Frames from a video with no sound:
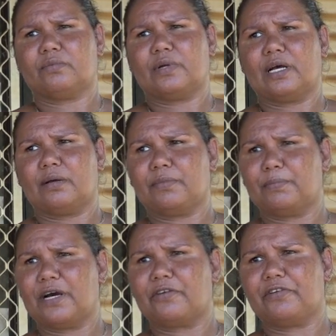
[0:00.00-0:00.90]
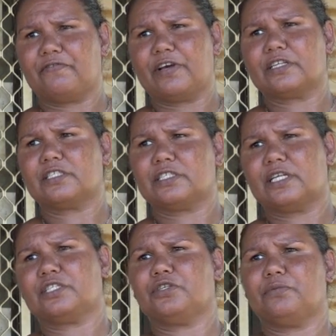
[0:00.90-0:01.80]
boundary fences
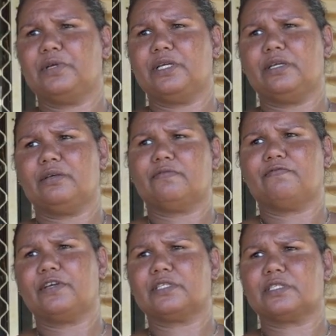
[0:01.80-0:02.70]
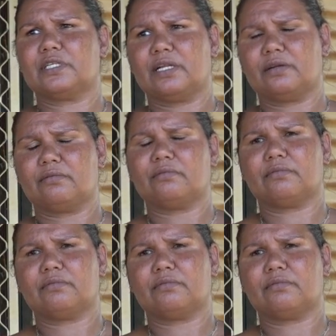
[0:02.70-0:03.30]
that should be fixed and